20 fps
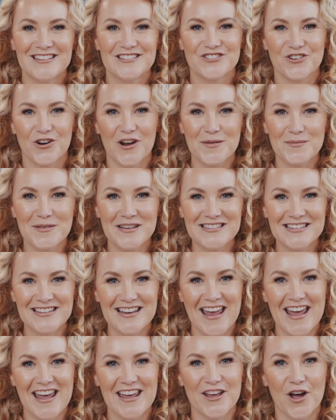Join me
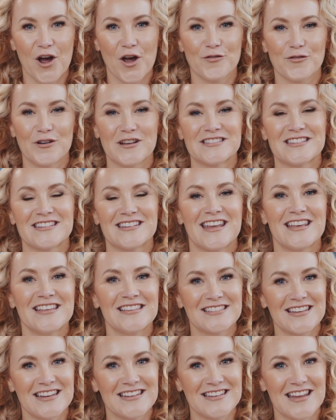today over at
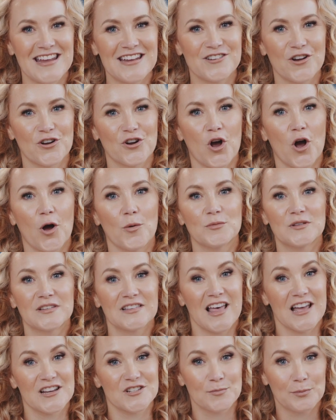
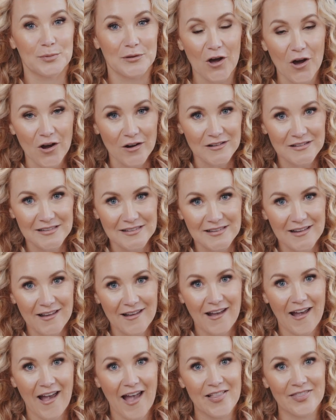denisedt.com/blocks
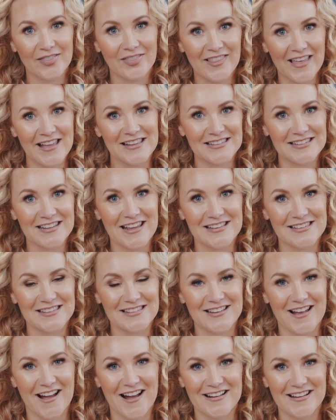and let's get
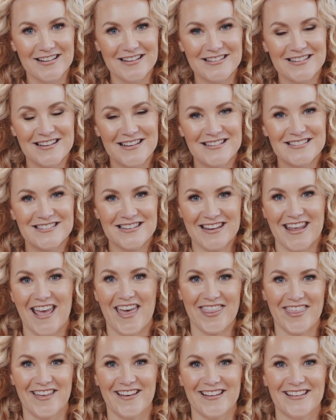started
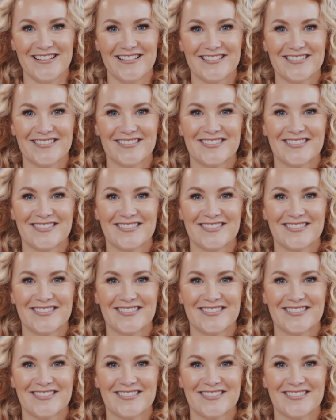together.